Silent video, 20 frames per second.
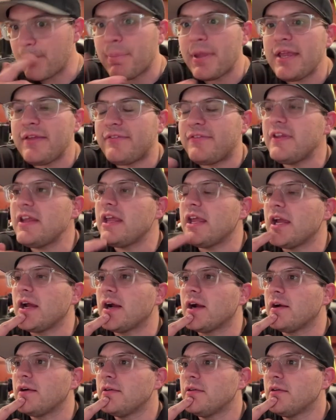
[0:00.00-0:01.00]
PC
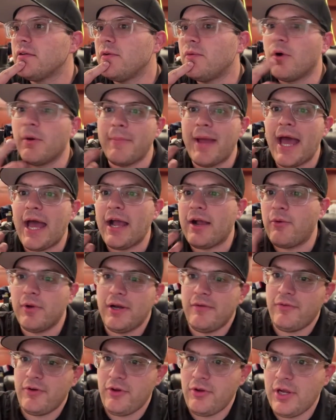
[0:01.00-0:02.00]
here, or Mac,
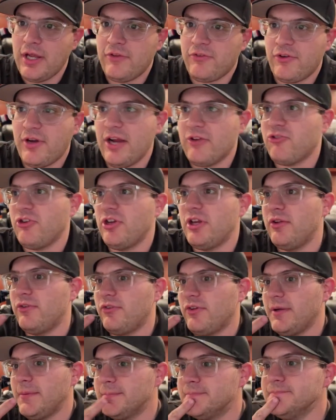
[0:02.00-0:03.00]
whatever you guys are actually
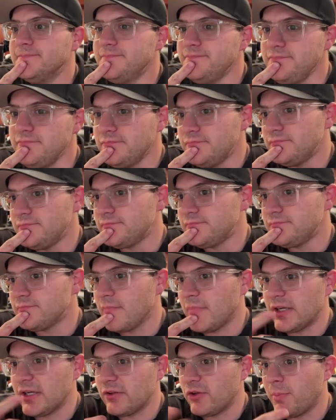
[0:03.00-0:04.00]
using. I'm in a
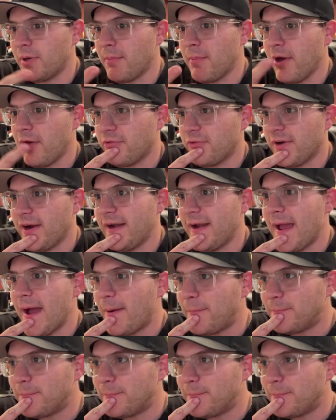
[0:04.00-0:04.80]
little bit of both right now.